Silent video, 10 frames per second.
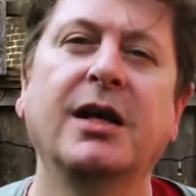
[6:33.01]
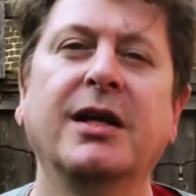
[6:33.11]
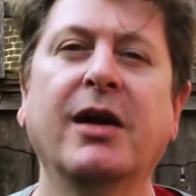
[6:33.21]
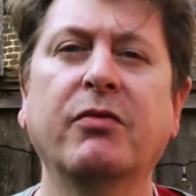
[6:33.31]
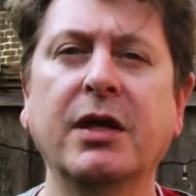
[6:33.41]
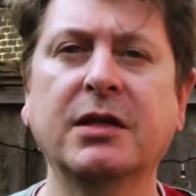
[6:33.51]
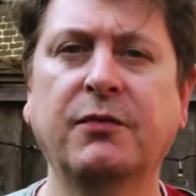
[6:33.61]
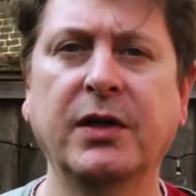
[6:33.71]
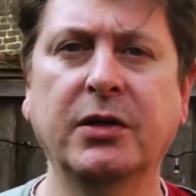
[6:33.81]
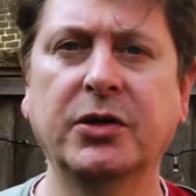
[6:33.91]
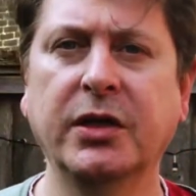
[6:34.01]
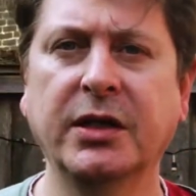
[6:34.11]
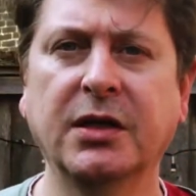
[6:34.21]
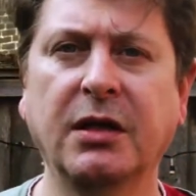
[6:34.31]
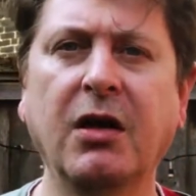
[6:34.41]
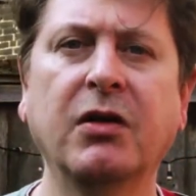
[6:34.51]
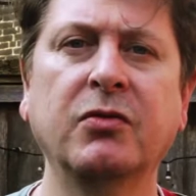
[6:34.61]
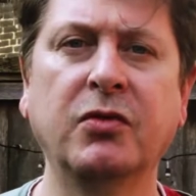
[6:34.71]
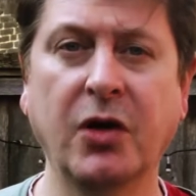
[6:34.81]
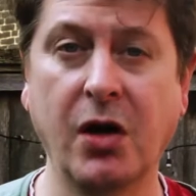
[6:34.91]
Now, this version is a lot
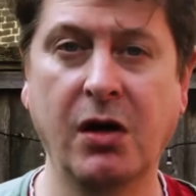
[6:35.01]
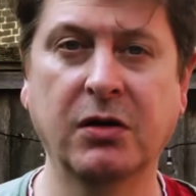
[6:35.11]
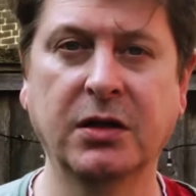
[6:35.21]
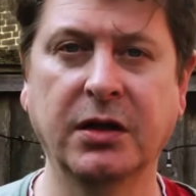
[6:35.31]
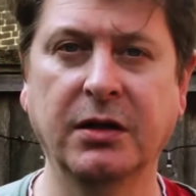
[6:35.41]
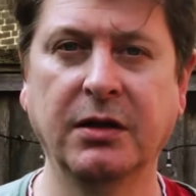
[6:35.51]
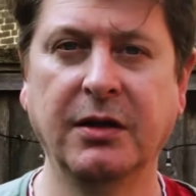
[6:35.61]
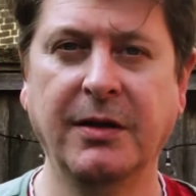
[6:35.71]
darker.